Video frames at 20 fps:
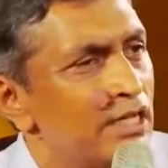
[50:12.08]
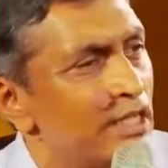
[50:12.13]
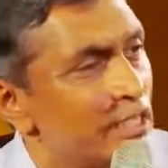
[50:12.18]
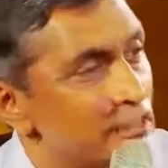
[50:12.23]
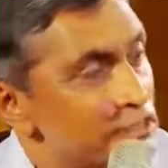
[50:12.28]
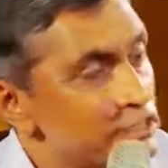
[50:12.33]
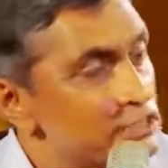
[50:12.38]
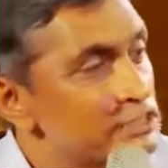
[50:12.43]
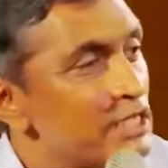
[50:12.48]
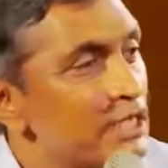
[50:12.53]

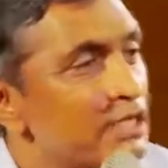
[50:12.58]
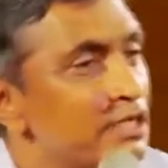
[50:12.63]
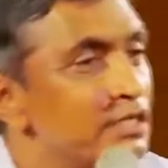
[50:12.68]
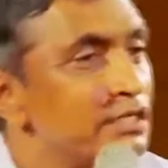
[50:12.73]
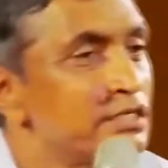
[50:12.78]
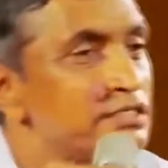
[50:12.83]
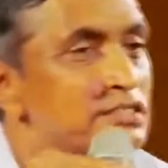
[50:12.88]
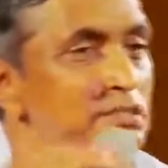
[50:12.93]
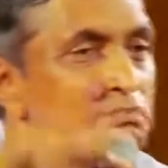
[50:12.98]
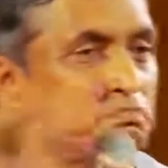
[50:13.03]
And the
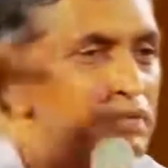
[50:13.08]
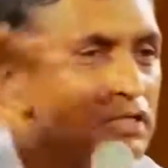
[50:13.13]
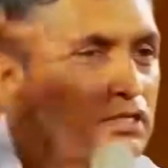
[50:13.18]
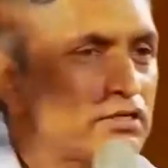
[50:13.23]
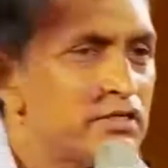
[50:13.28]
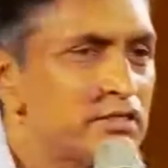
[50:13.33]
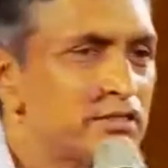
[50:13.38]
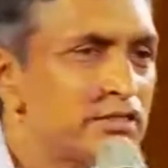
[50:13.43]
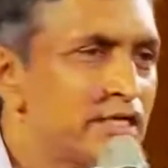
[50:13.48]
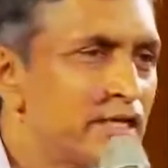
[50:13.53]
second is a
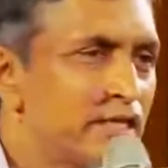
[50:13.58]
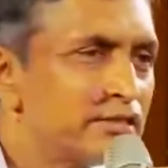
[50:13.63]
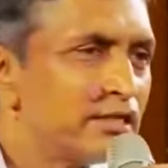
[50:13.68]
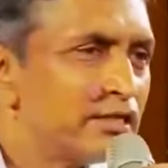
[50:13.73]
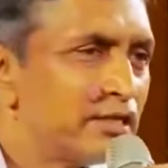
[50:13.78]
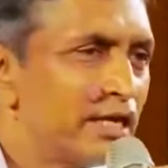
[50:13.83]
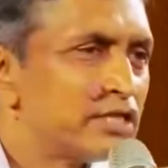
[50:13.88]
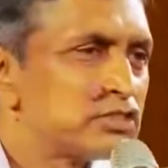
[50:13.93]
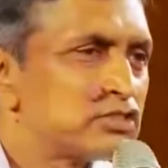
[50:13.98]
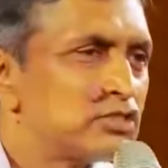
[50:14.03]
bigger thing at the
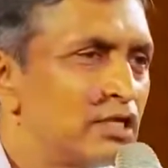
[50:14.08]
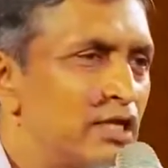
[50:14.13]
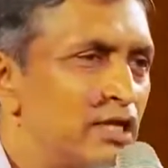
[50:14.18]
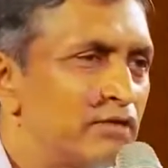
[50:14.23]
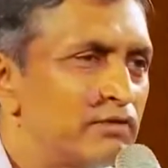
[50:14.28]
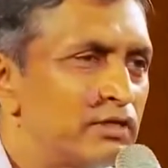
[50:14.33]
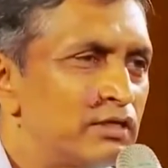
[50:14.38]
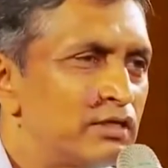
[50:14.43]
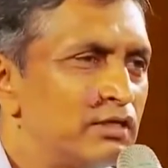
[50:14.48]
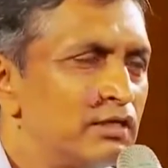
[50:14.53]
national
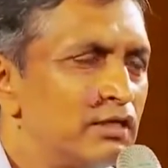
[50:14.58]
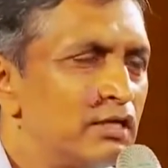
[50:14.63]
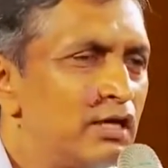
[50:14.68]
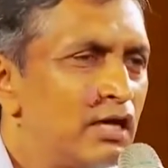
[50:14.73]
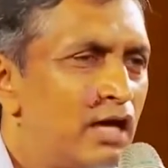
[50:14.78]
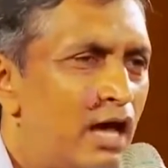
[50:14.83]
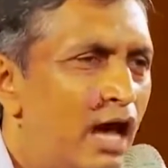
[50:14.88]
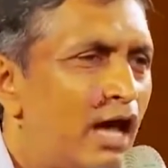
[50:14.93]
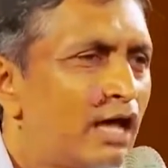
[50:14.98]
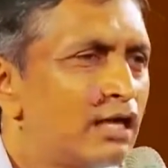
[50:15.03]
level.
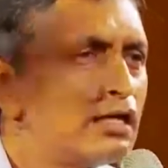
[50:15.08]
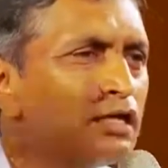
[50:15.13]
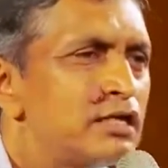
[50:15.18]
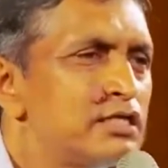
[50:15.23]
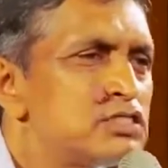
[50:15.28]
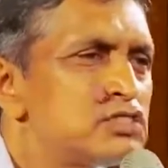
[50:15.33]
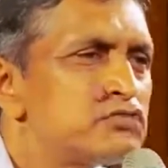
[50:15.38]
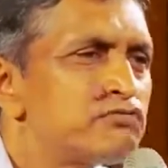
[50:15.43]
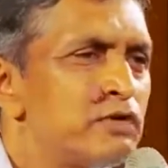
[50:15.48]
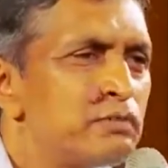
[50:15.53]

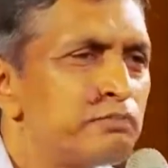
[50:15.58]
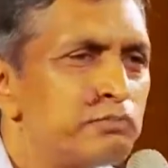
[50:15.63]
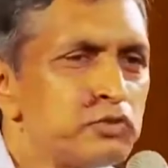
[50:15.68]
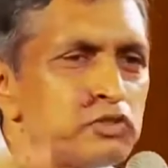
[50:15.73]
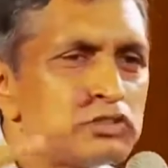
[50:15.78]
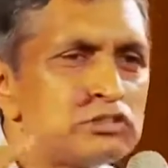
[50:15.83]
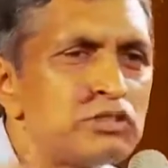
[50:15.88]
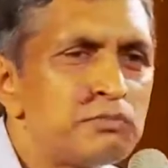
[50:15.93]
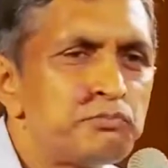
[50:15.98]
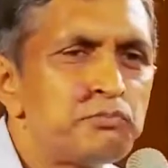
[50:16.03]
Unless we
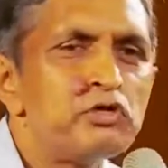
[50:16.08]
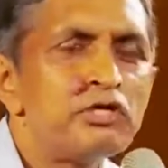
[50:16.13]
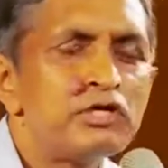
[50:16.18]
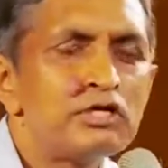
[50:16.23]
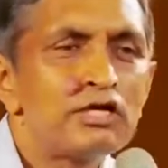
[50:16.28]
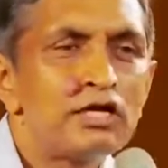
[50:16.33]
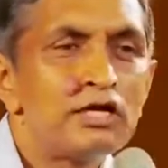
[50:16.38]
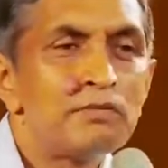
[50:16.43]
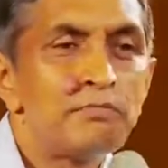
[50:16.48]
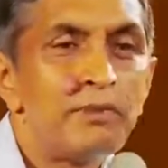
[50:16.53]
push the
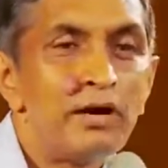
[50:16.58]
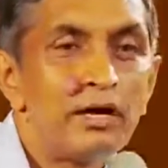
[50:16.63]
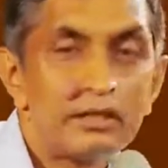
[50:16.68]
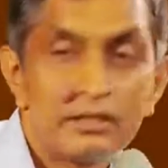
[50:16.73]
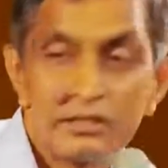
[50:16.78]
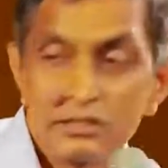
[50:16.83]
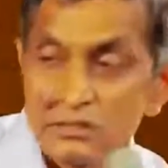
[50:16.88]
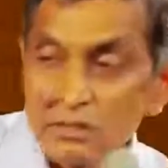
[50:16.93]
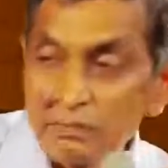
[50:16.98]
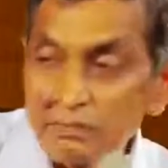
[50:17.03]
political
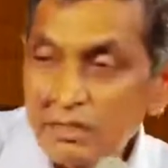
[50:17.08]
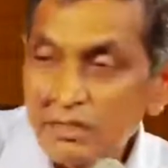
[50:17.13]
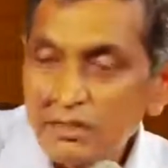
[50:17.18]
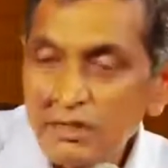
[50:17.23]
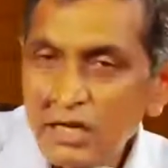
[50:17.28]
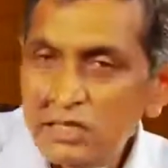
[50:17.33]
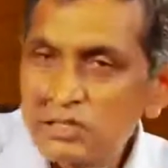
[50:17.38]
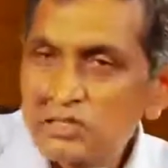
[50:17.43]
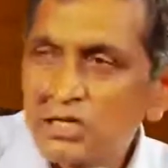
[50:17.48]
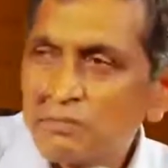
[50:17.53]
parties, the big
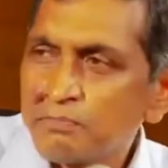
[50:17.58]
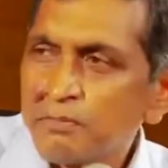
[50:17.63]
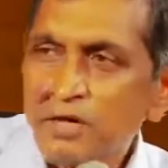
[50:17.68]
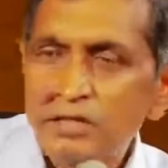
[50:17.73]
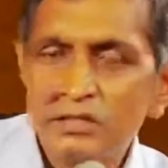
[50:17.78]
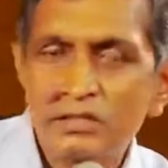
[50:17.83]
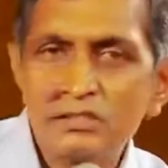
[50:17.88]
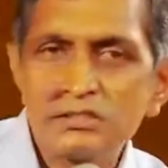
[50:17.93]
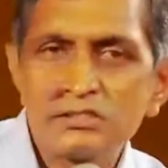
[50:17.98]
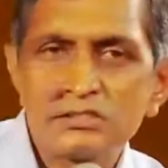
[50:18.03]
national
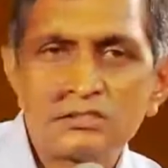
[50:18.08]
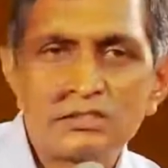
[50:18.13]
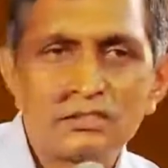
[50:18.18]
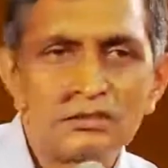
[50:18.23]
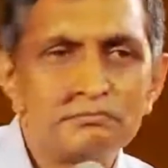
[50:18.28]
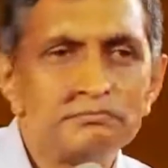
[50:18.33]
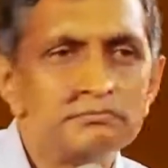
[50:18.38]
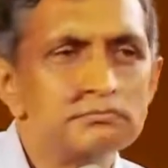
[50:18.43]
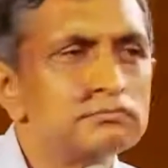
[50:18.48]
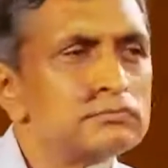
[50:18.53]
parties,
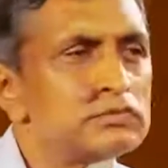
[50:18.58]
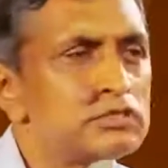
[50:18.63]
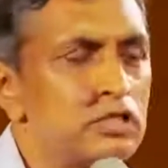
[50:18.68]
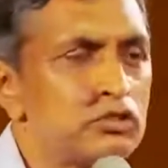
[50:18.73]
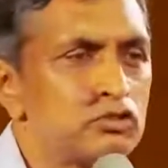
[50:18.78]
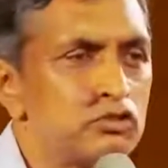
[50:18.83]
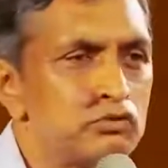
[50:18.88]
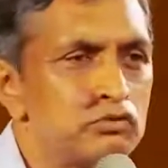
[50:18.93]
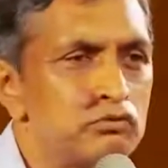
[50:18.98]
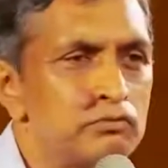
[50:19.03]
uh,
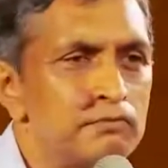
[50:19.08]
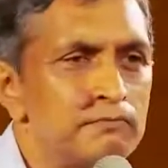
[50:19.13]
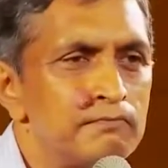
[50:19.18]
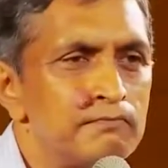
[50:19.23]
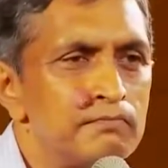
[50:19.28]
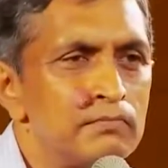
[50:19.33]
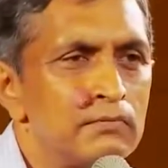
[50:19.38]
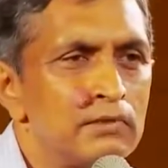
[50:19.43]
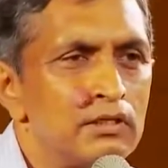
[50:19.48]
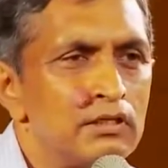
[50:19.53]
Sadhguru,
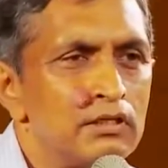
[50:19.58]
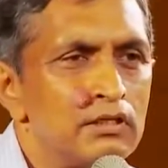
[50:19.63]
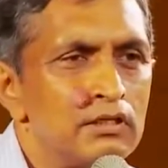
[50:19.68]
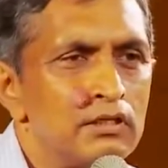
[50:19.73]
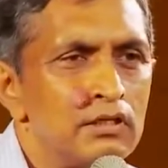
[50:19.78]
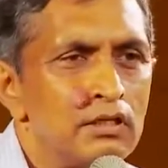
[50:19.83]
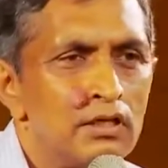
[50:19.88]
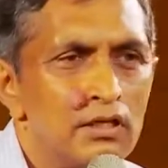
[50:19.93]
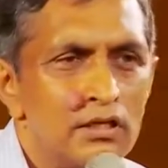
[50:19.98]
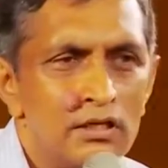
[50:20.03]

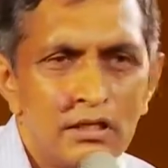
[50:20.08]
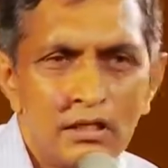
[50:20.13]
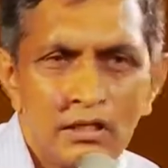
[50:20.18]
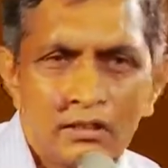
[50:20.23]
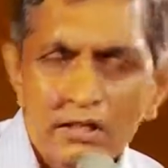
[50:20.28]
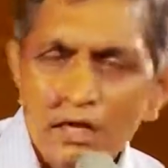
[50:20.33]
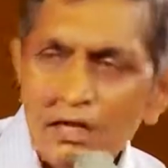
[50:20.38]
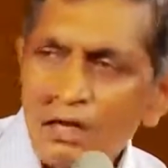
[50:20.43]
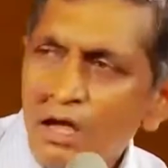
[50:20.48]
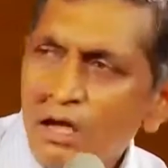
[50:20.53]

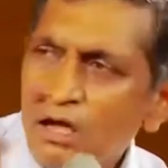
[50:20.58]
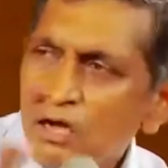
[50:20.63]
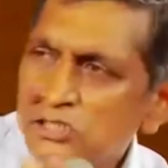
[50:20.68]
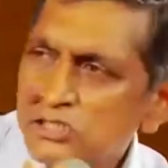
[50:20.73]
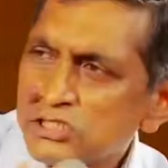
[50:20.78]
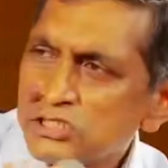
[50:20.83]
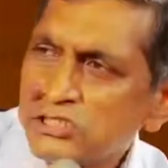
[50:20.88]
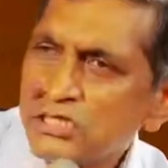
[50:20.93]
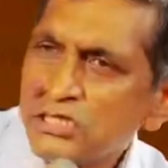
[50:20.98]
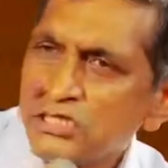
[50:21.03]
in the large
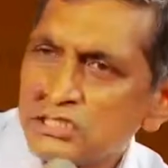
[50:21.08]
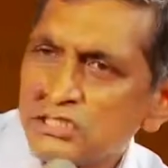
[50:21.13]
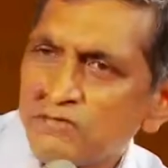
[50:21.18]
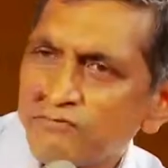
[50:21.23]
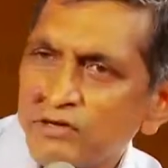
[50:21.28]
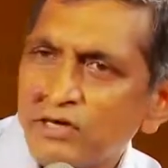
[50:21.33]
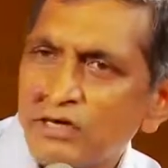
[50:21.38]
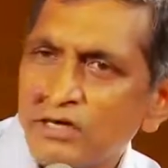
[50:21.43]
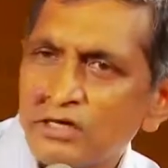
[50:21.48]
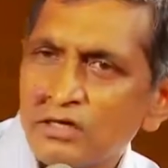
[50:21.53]
states
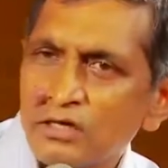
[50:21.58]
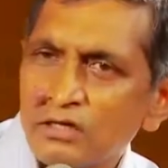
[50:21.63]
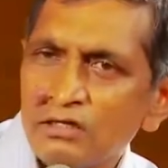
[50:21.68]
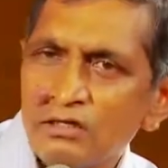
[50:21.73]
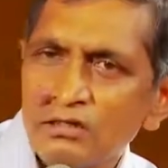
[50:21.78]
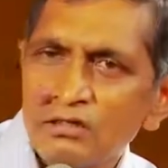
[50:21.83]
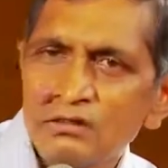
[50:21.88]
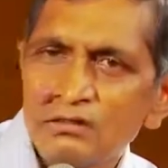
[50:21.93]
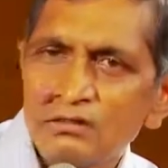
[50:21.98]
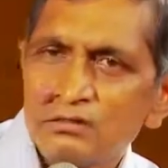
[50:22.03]
of India,